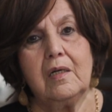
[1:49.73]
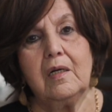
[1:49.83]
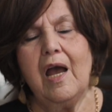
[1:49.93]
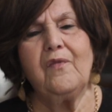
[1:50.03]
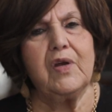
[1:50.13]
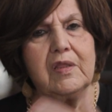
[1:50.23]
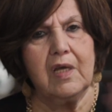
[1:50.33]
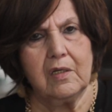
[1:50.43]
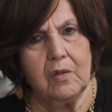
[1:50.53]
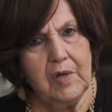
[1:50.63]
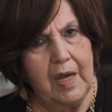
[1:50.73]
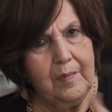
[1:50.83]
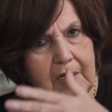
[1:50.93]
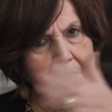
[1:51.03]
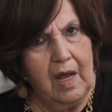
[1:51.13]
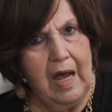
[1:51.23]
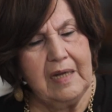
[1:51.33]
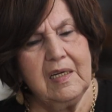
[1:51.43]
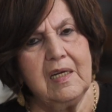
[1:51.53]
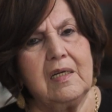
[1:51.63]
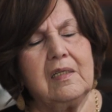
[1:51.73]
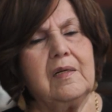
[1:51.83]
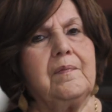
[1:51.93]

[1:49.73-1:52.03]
everything, you name it. I did it.